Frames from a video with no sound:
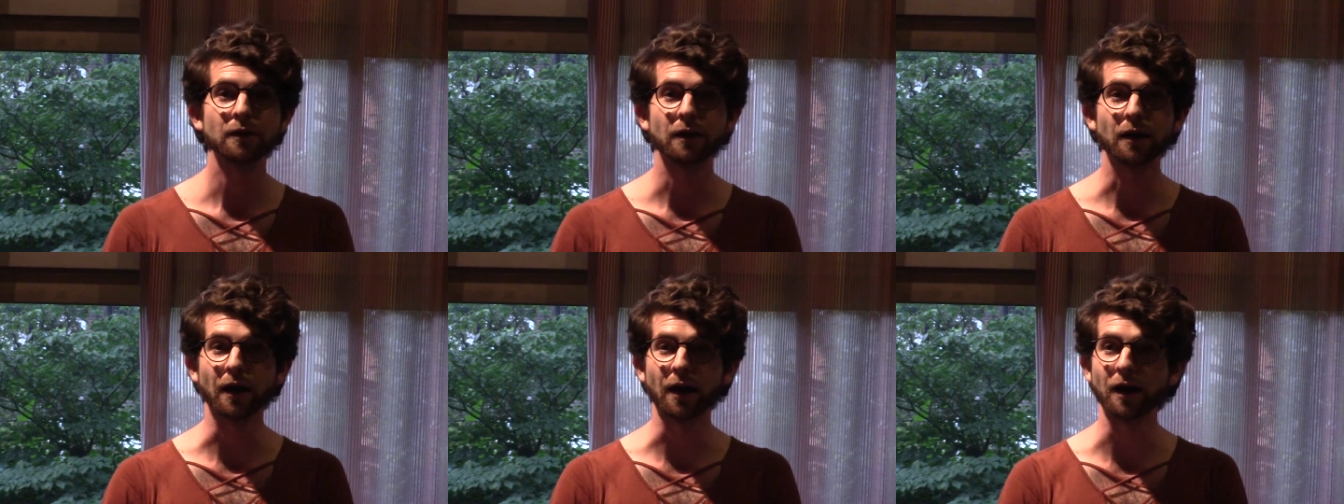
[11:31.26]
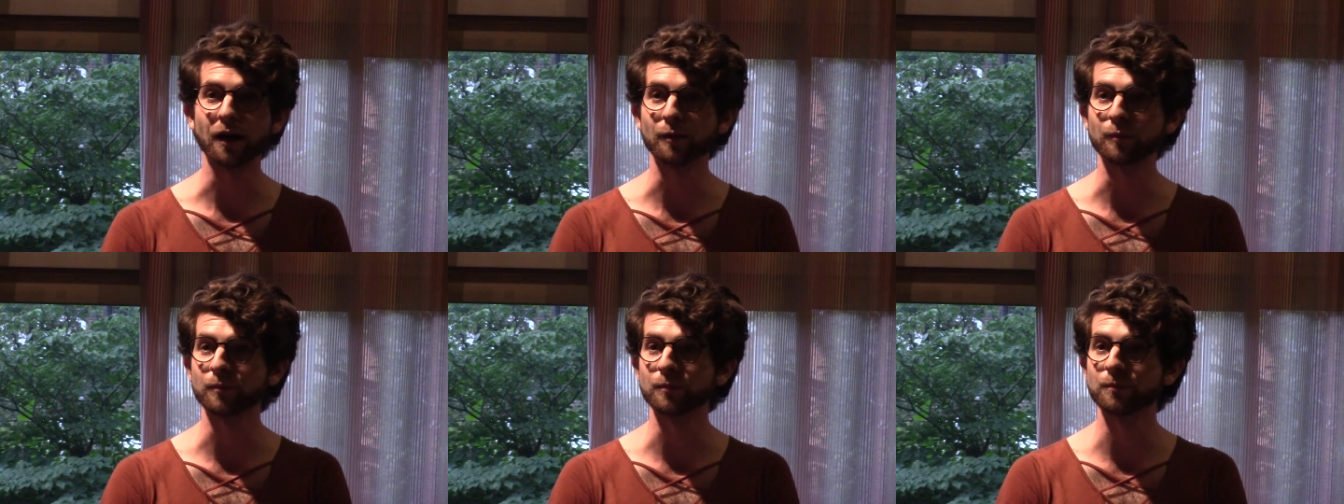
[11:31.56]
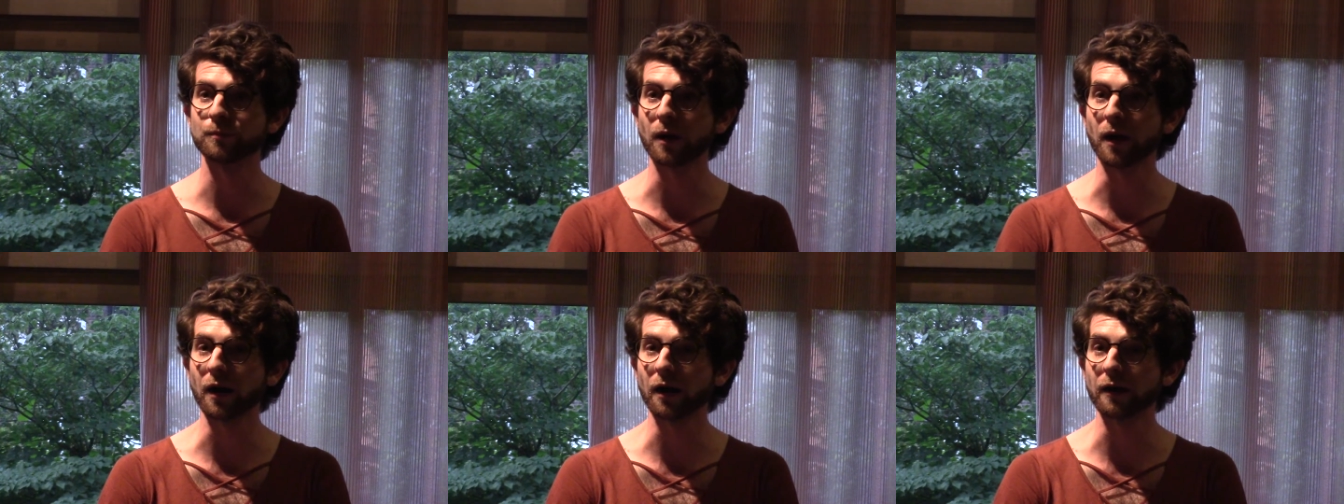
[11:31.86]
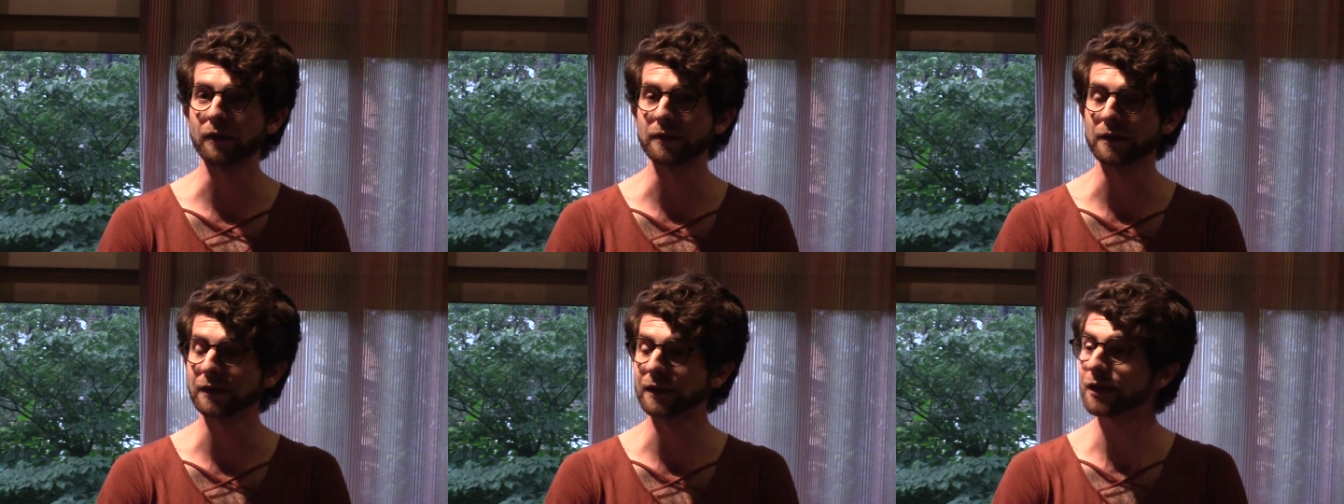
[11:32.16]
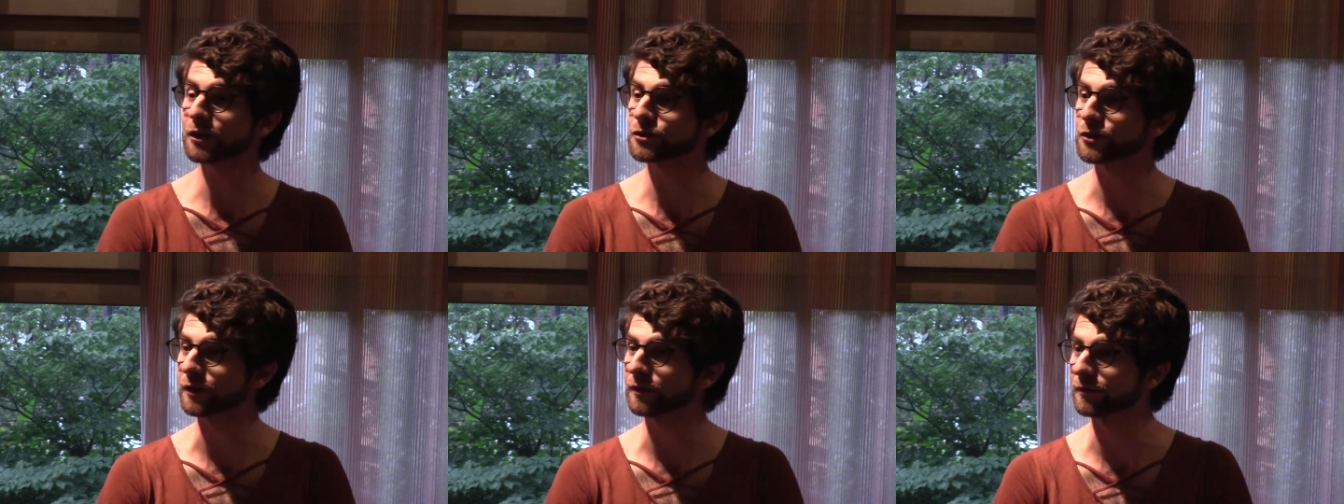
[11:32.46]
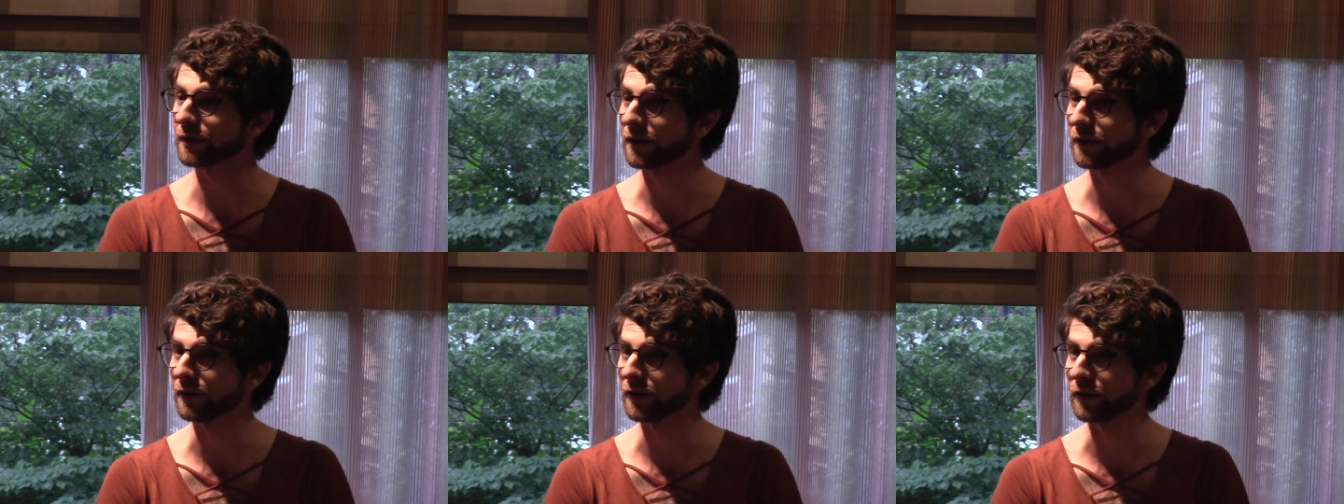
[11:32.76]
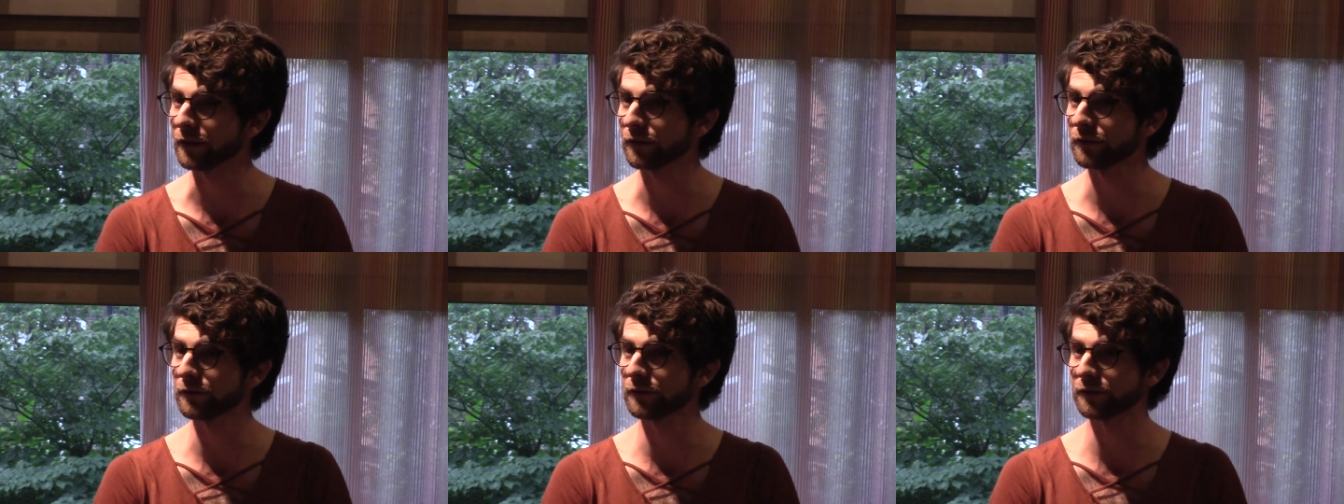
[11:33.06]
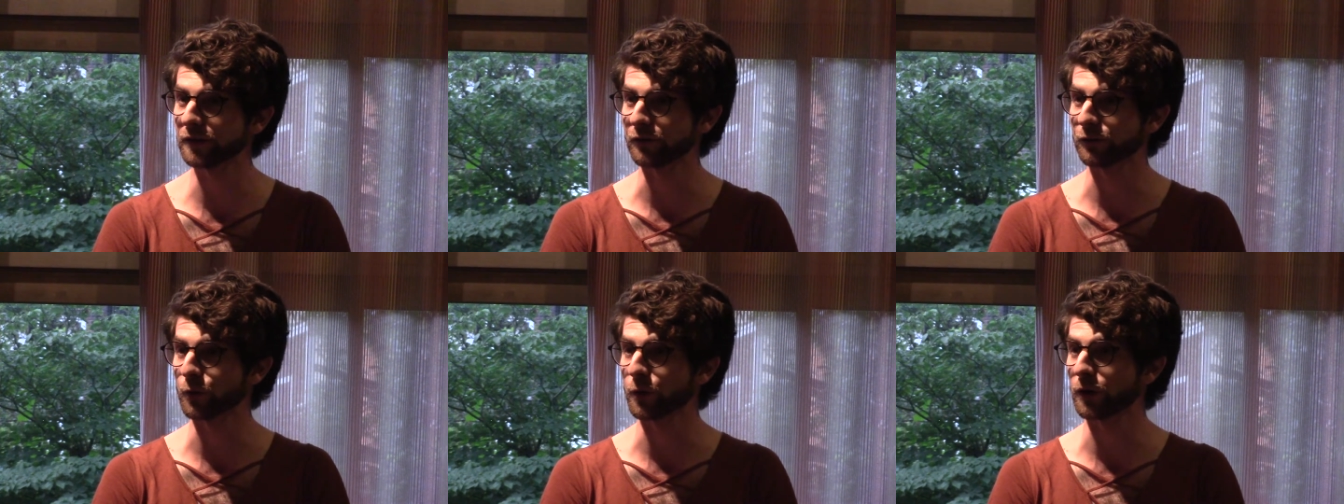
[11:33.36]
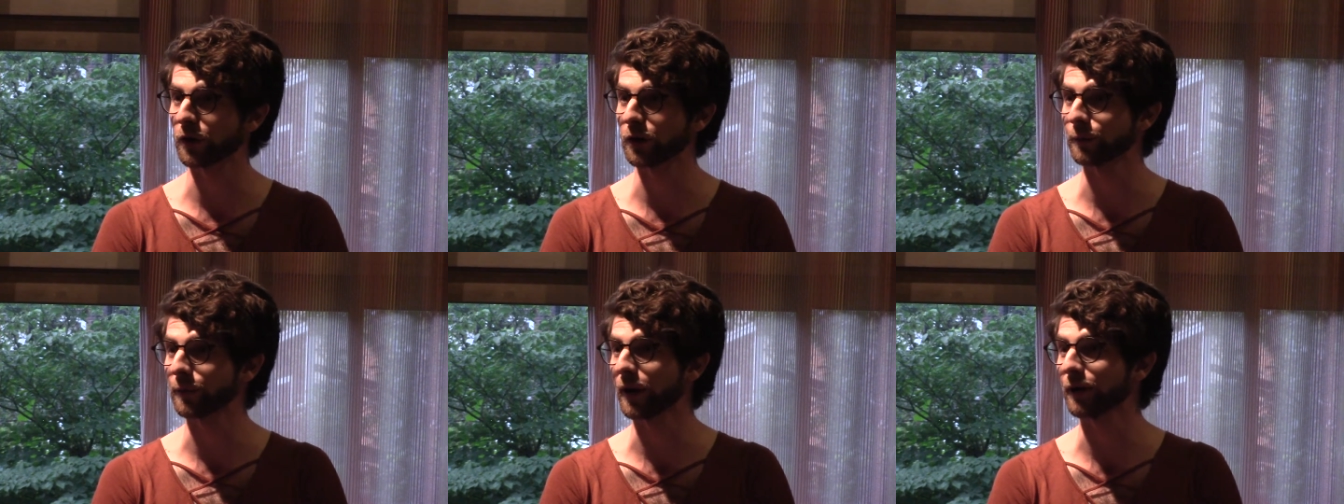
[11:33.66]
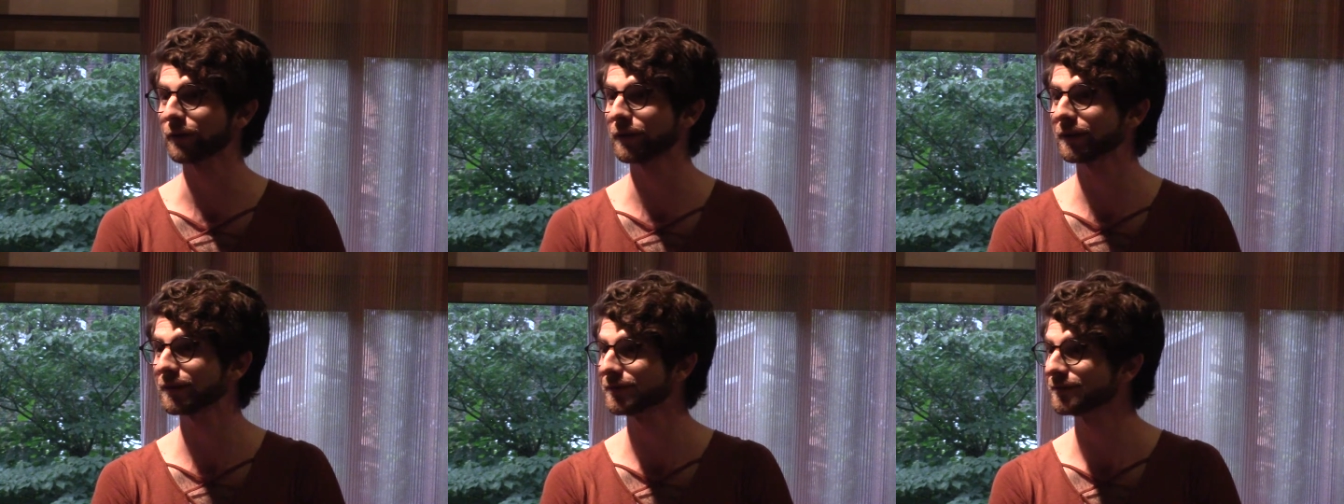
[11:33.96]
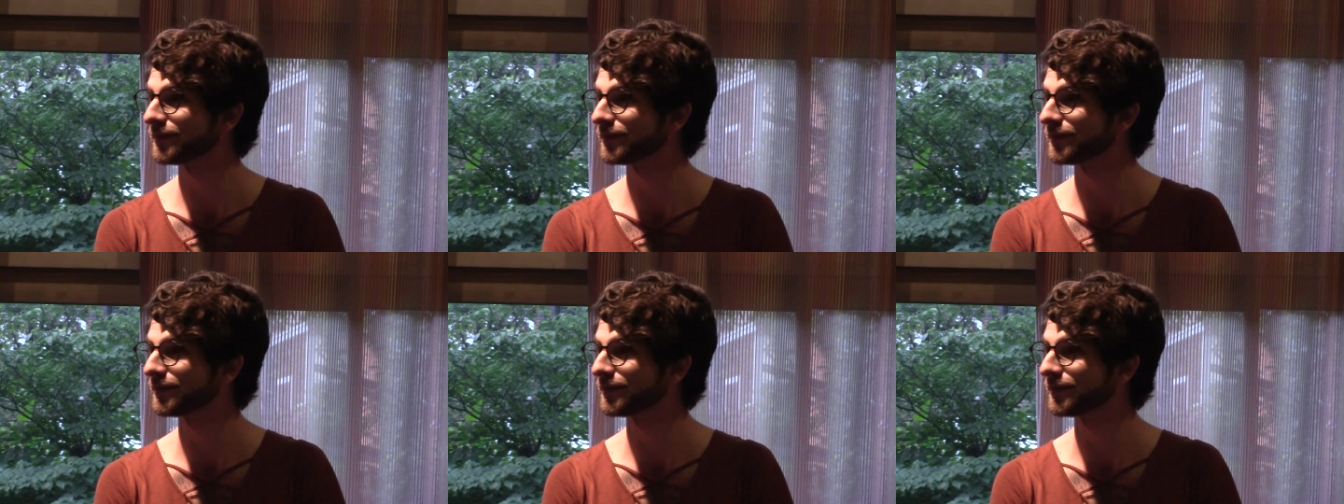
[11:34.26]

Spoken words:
the election and stuff going on around it.